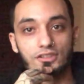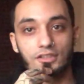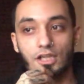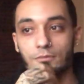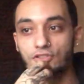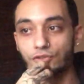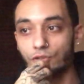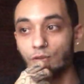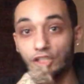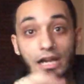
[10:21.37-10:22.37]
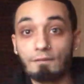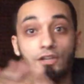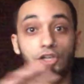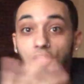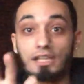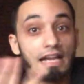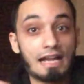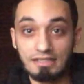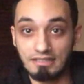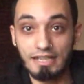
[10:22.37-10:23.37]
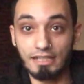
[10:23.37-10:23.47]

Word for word: comes through, you're having a good ass day.